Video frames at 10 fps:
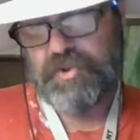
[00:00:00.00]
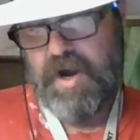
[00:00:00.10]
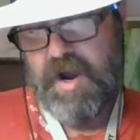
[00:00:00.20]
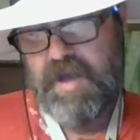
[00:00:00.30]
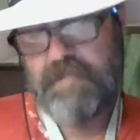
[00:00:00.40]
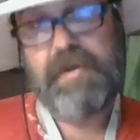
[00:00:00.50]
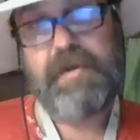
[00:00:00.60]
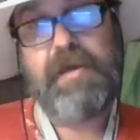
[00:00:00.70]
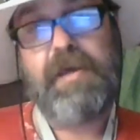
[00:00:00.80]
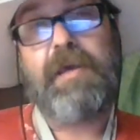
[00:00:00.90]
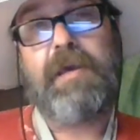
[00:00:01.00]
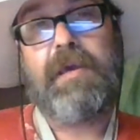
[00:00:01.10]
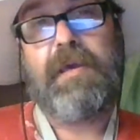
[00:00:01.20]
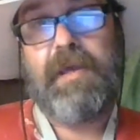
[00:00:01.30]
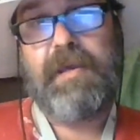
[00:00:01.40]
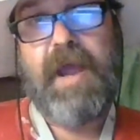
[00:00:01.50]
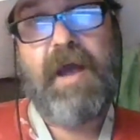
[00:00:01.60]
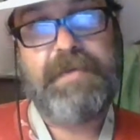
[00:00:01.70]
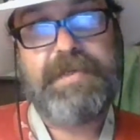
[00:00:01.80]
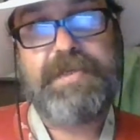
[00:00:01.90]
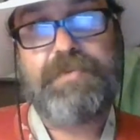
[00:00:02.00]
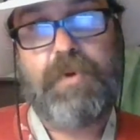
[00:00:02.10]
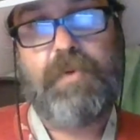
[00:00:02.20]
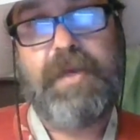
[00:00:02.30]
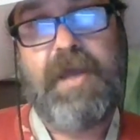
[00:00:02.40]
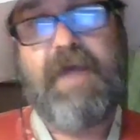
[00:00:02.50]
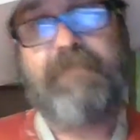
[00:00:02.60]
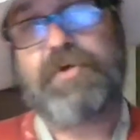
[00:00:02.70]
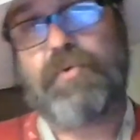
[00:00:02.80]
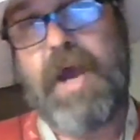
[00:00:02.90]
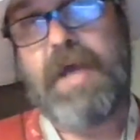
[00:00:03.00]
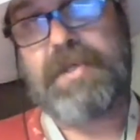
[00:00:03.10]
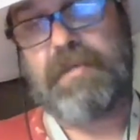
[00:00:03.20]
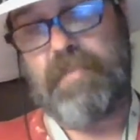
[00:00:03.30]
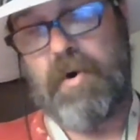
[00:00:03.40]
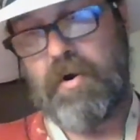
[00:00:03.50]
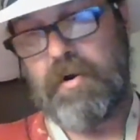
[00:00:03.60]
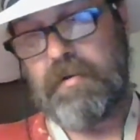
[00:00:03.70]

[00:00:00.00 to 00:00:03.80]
tribe, and now this is where we have Jurassic Park